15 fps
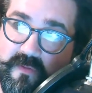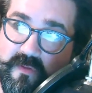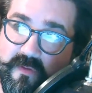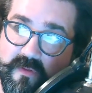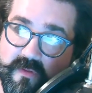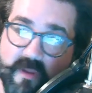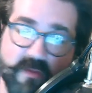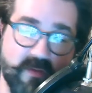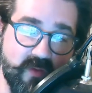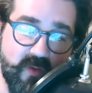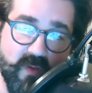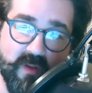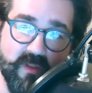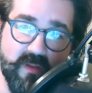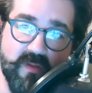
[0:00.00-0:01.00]
doesn't do
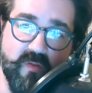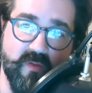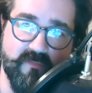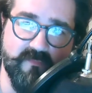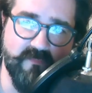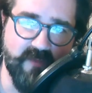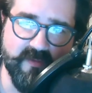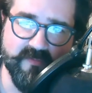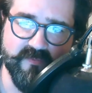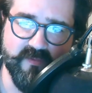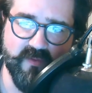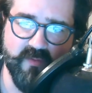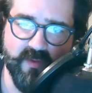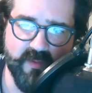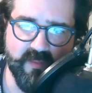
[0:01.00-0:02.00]
anything to invest
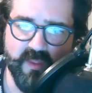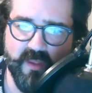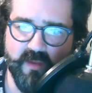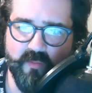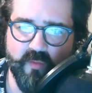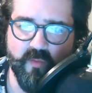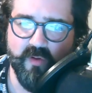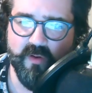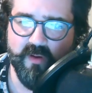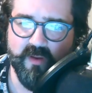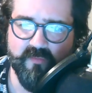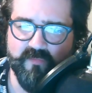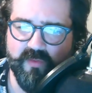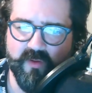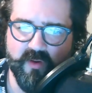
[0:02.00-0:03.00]
you in them or
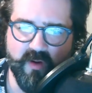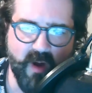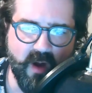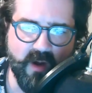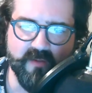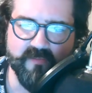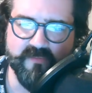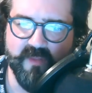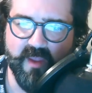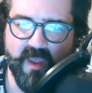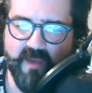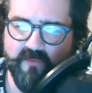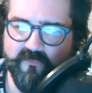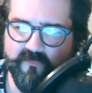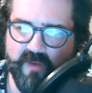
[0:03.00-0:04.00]
even their arcs. They
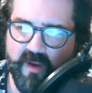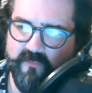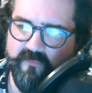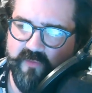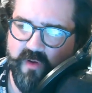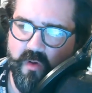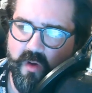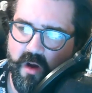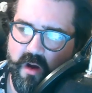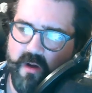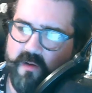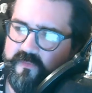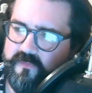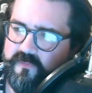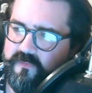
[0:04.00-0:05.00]
have kind of no
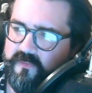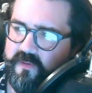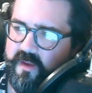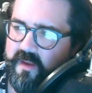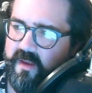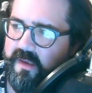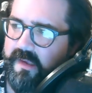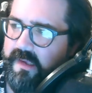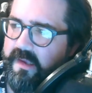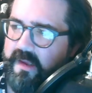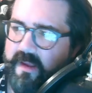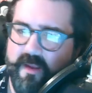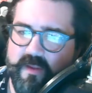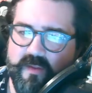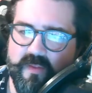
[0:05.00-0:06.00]
arcs.
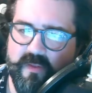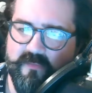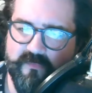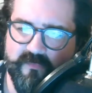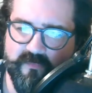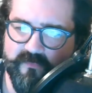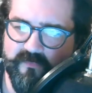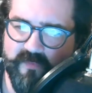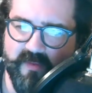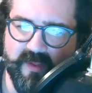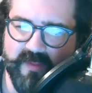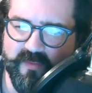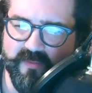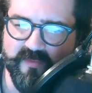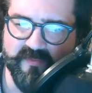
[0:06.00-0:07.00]
Uh, they f- feel
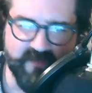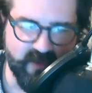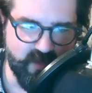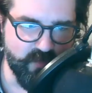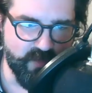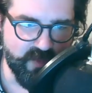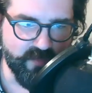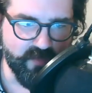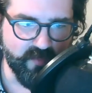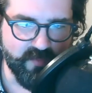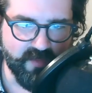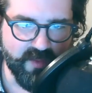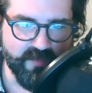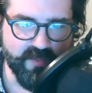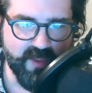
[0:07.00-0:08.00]
like they're the same people
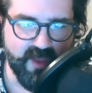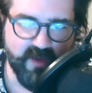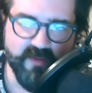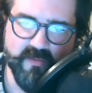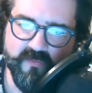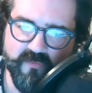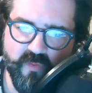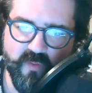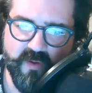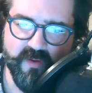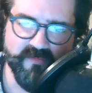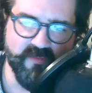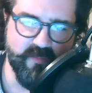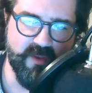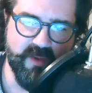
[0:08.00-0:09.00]
at the end of the story
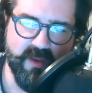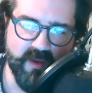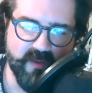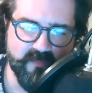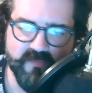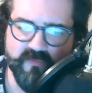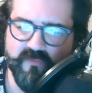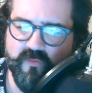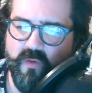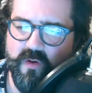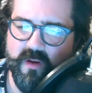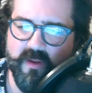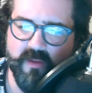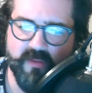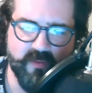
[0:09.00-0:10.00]
as the beginning of the
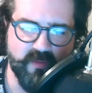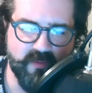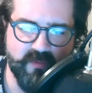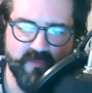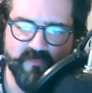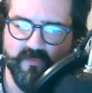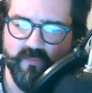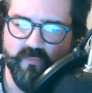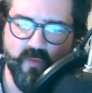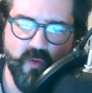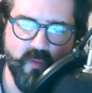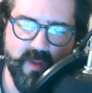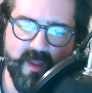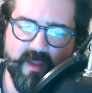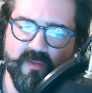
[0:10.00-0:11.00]
story. The, there's a
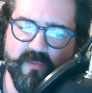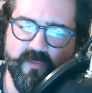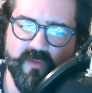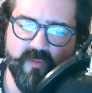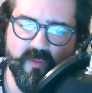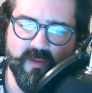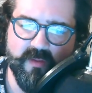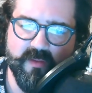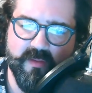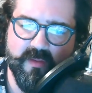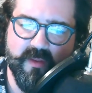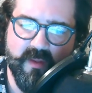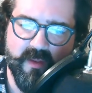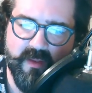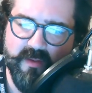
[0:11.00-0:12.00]
romance between
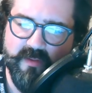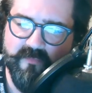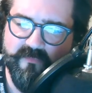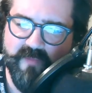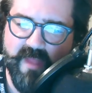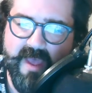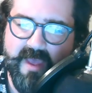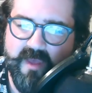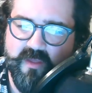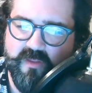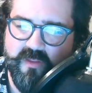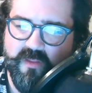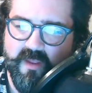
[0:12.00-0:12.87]
uh, Flash